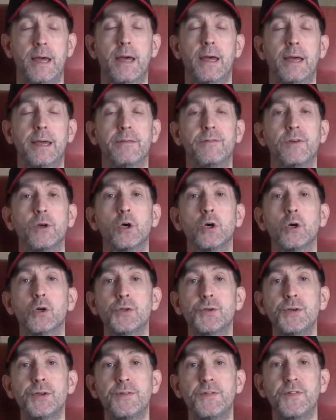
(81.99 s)
If you go
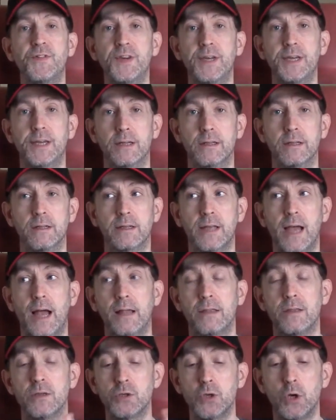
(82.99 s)
to the field
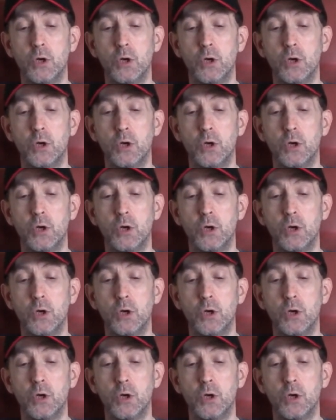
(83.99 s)
and there's